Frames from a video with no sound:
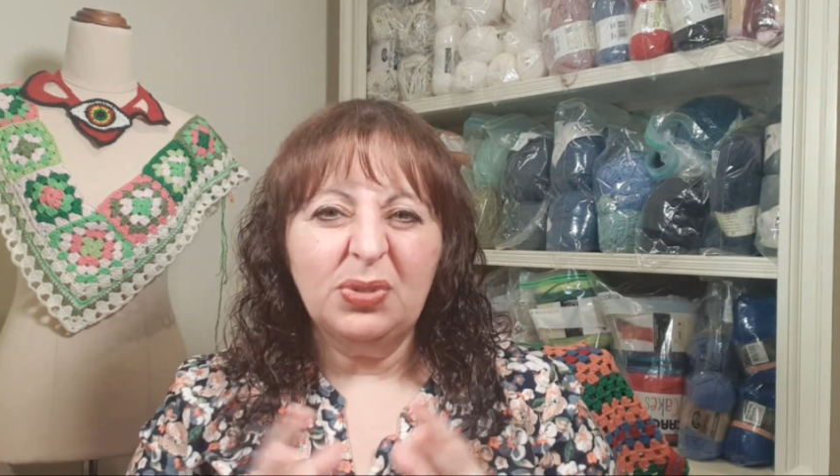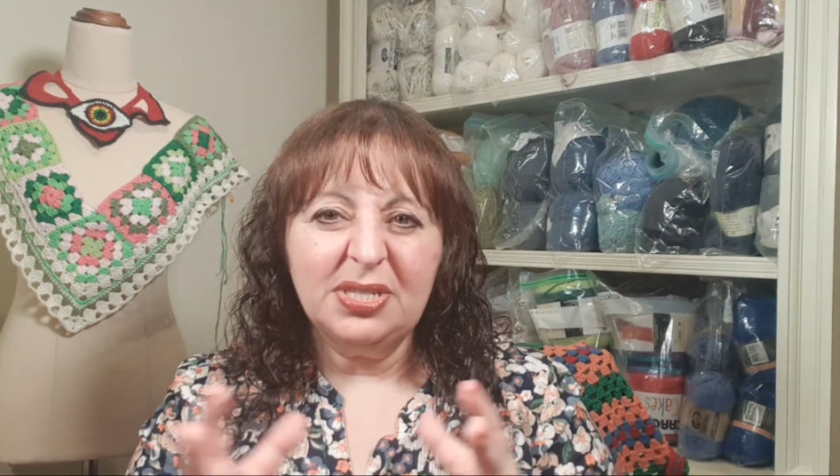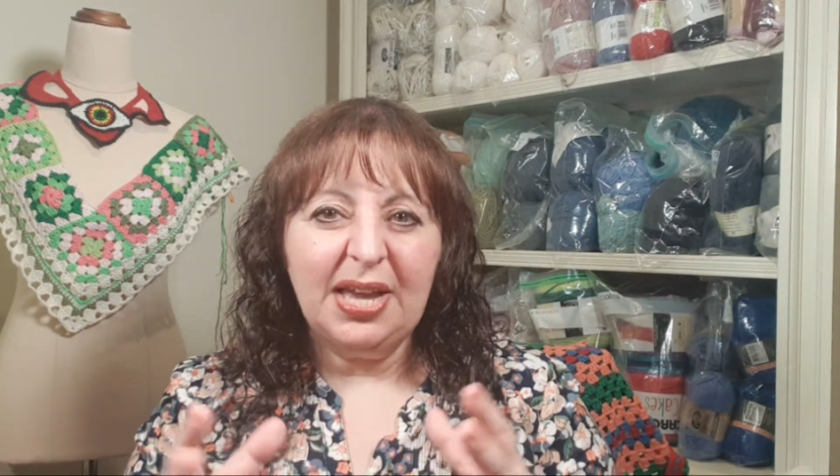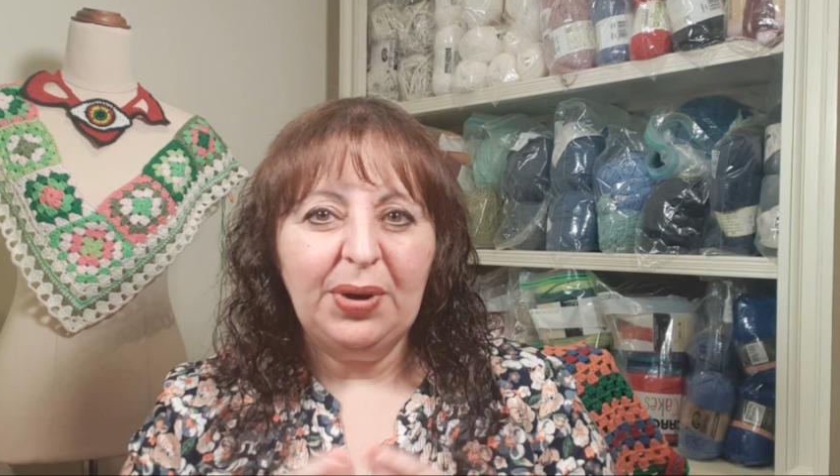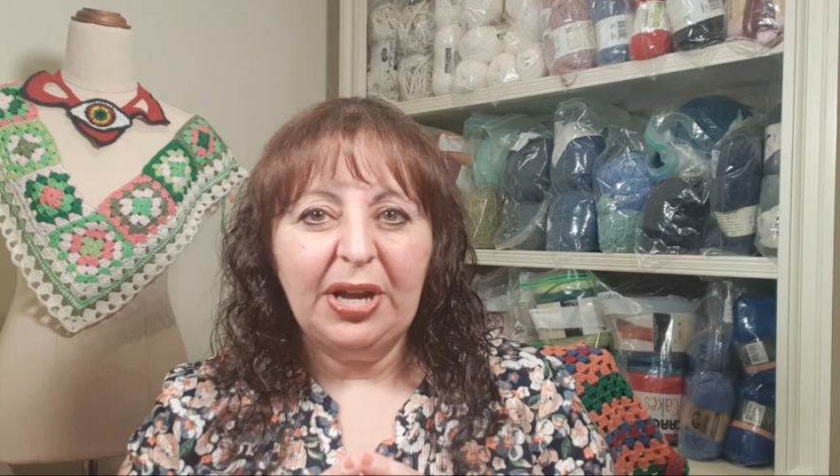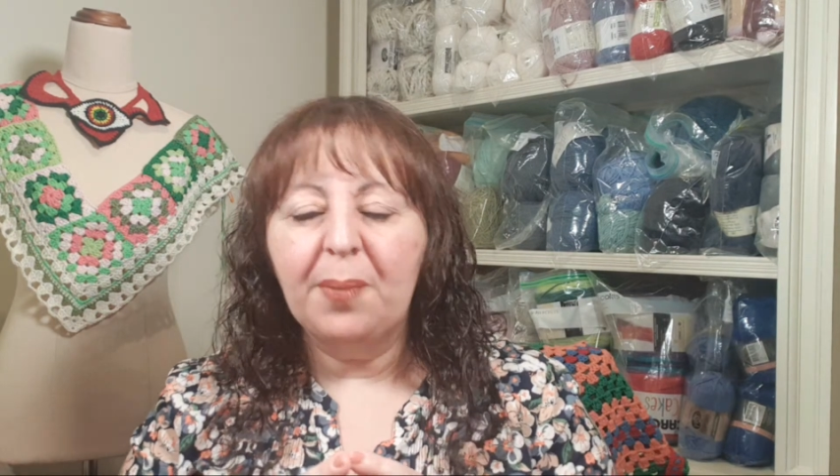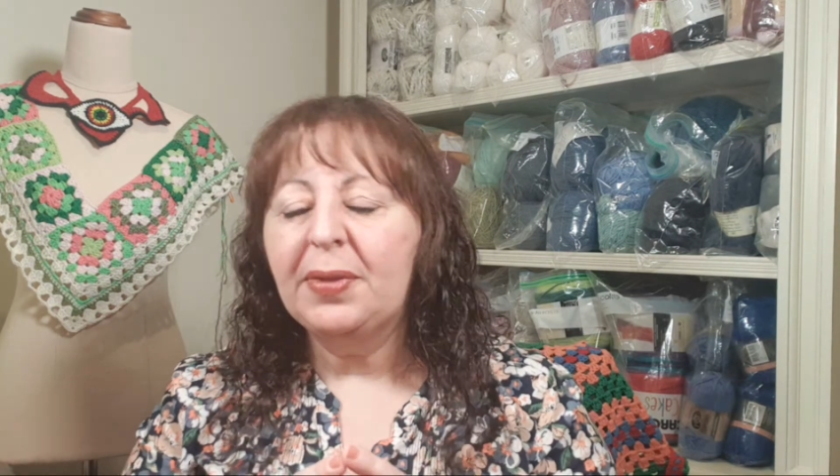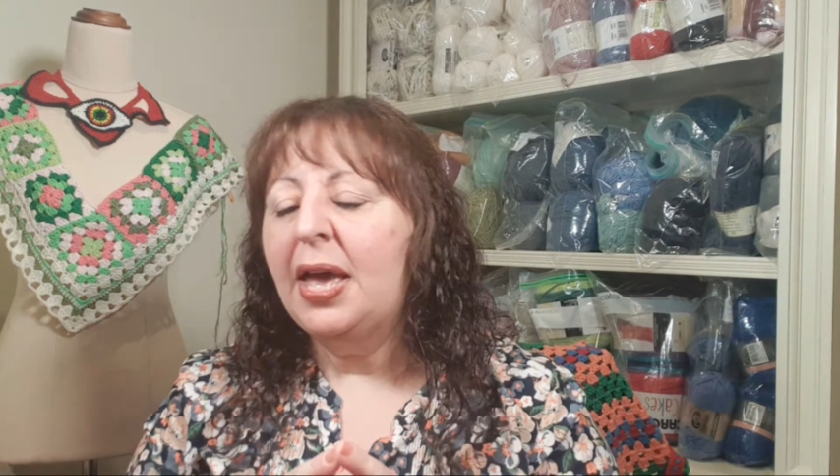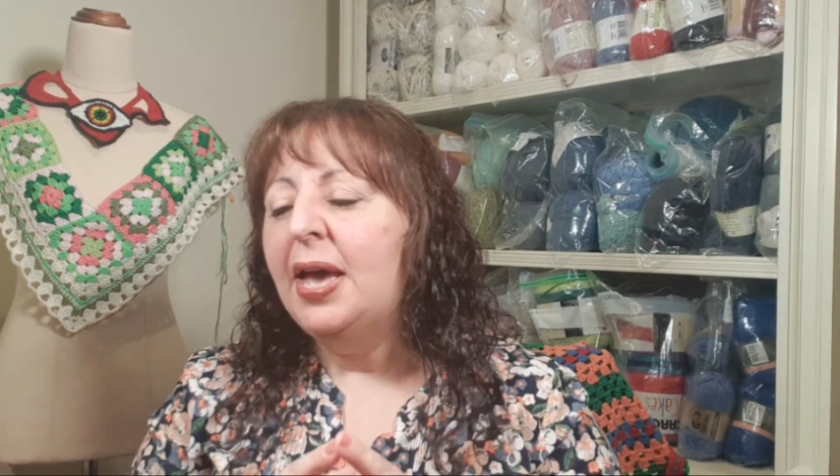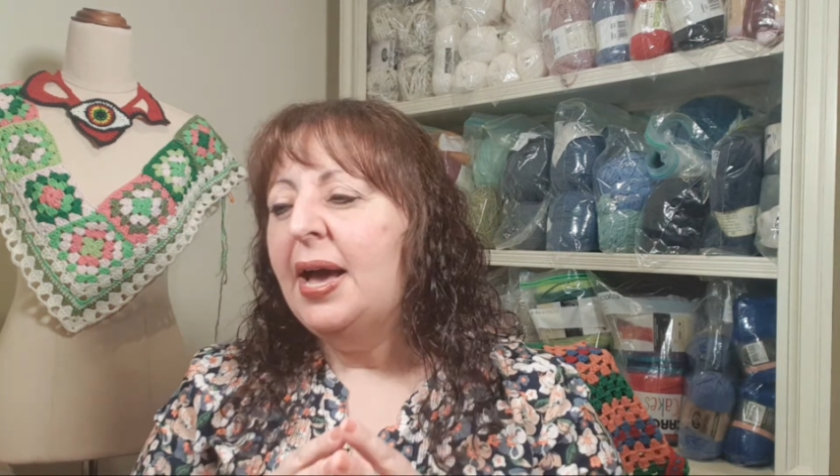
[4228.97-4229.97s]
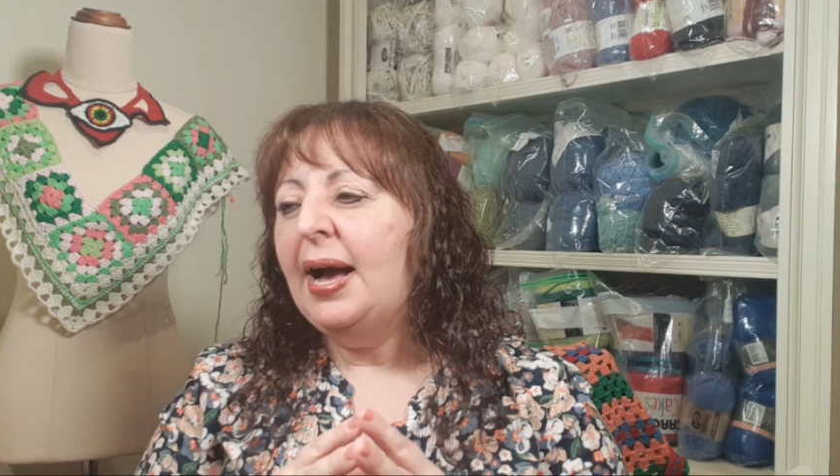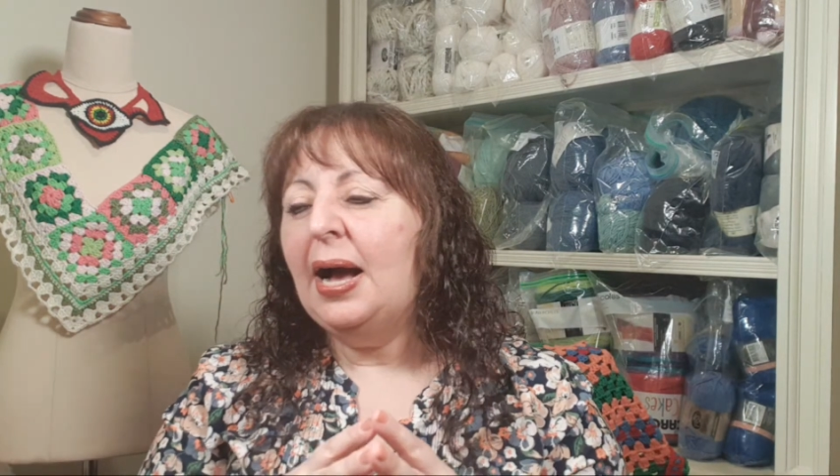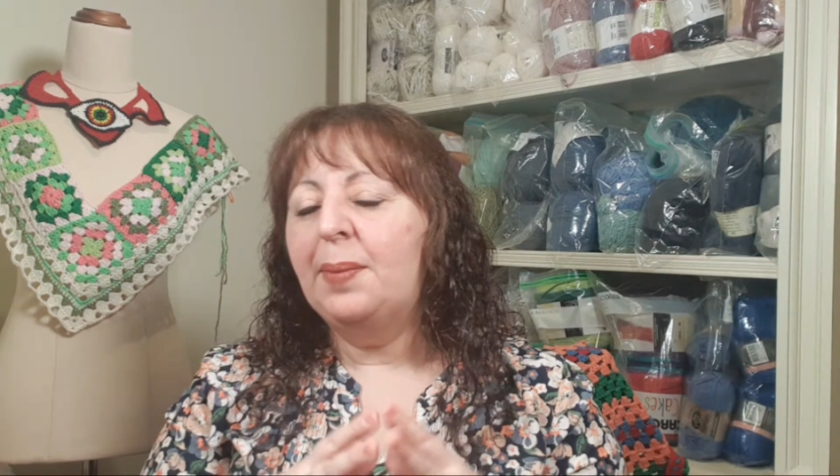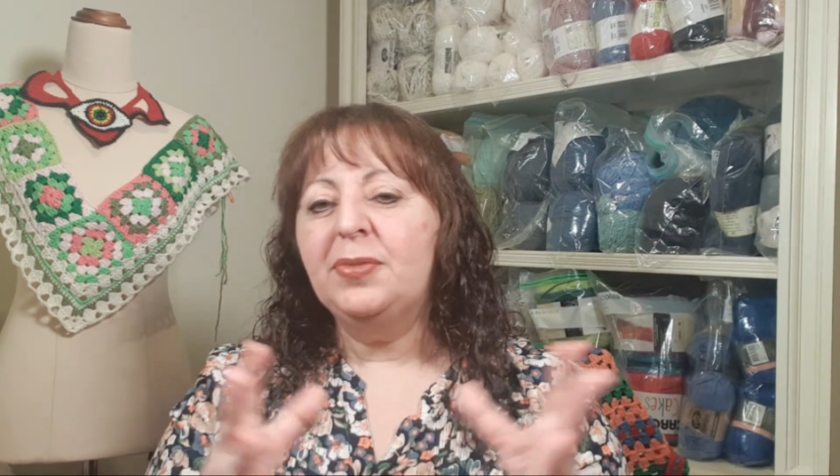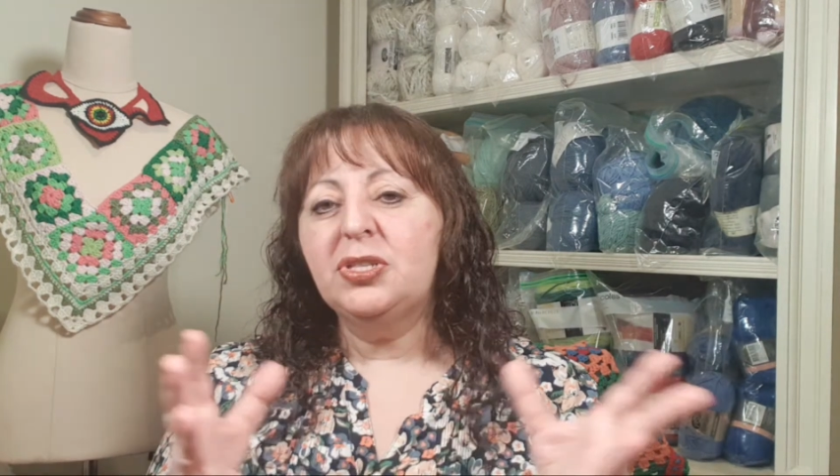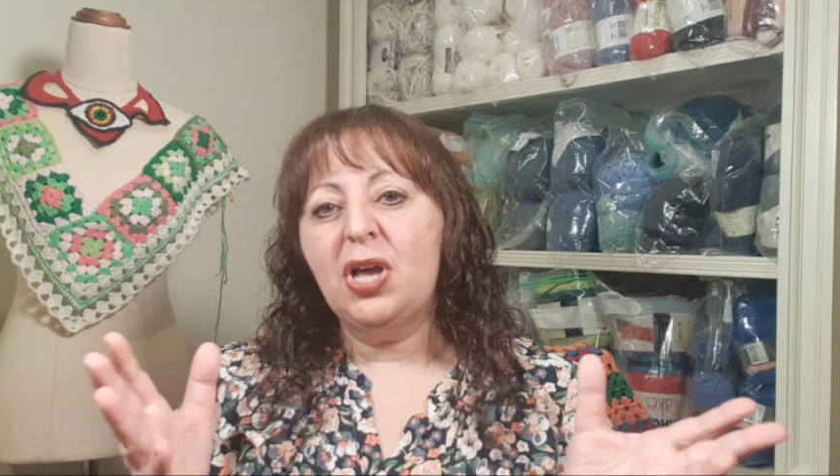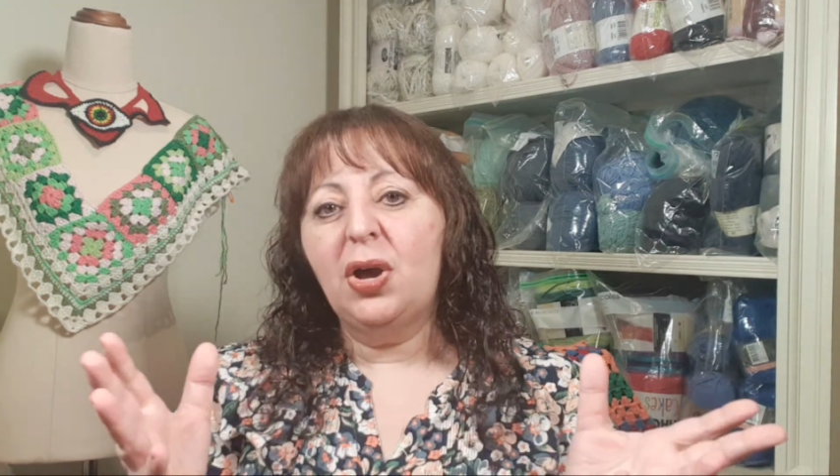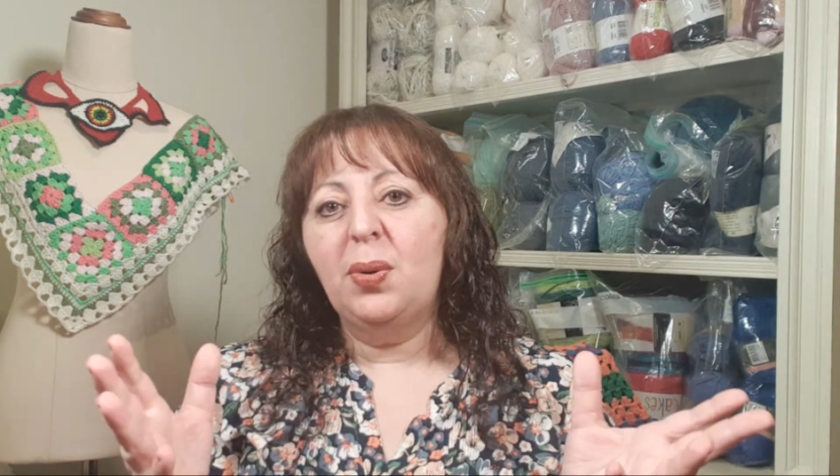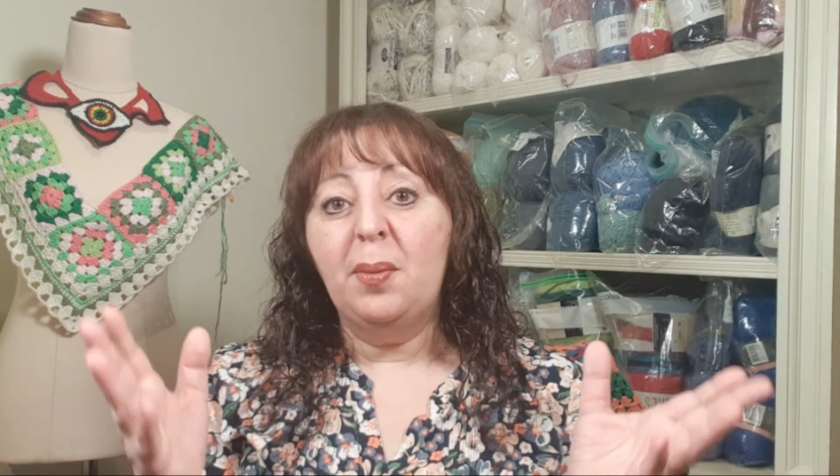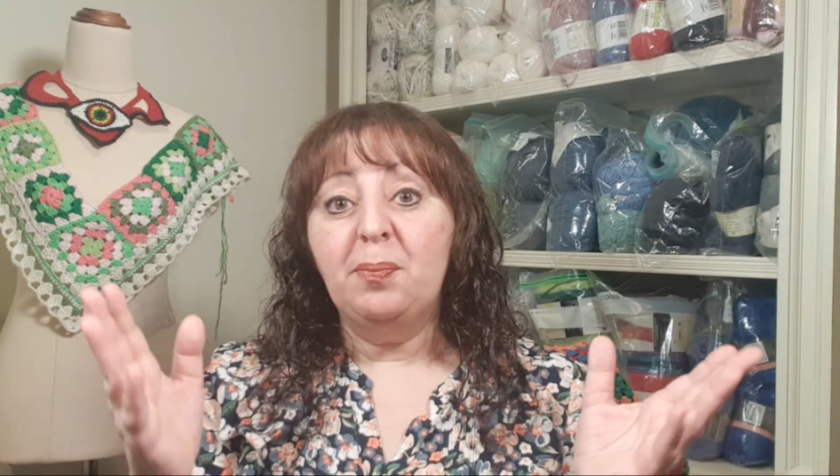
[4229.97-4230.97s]
We'll see how we go.
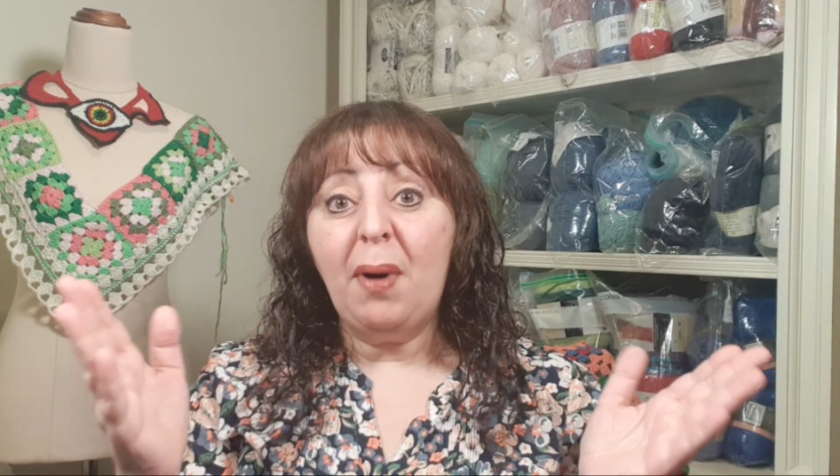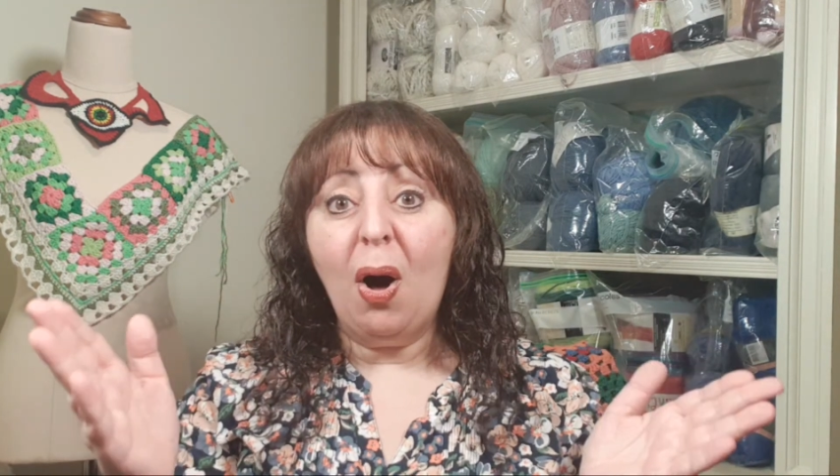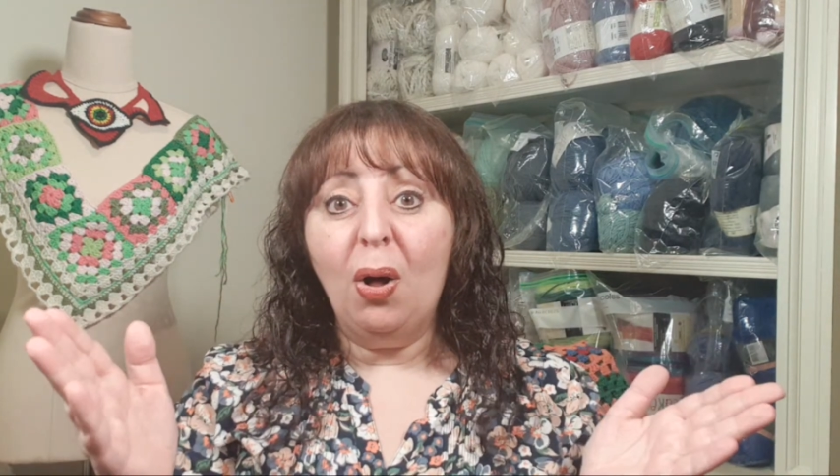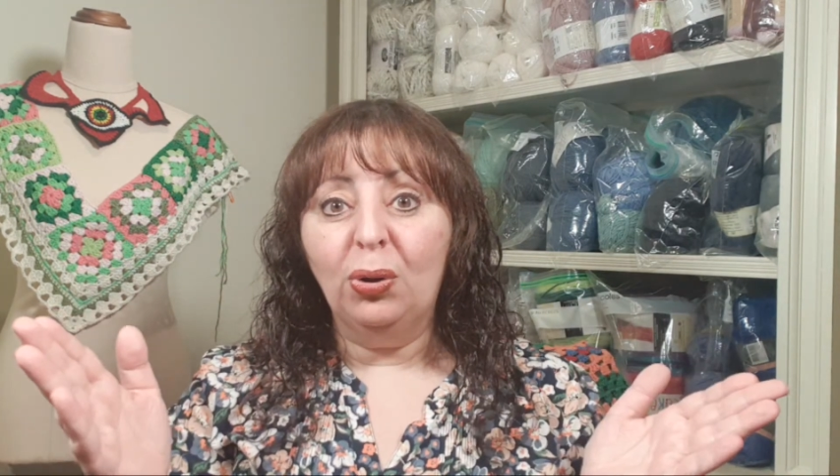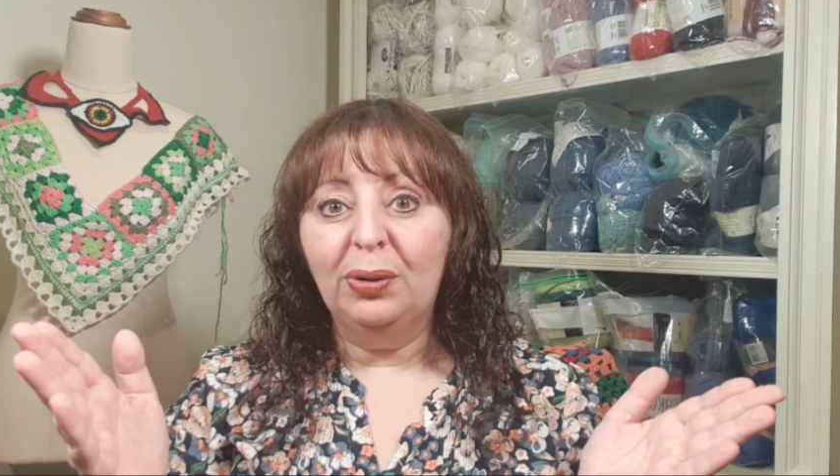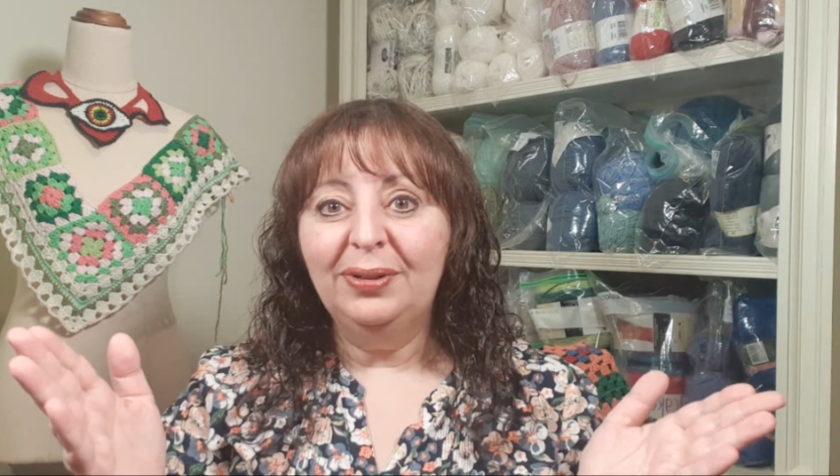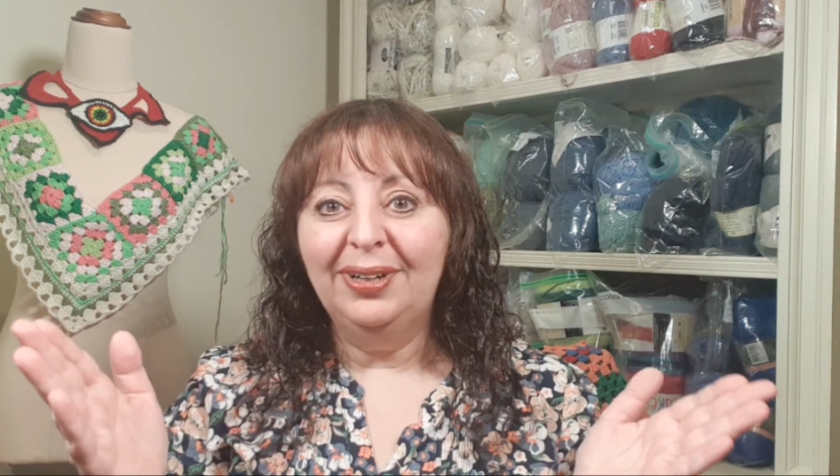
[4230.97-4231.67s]
So, poll.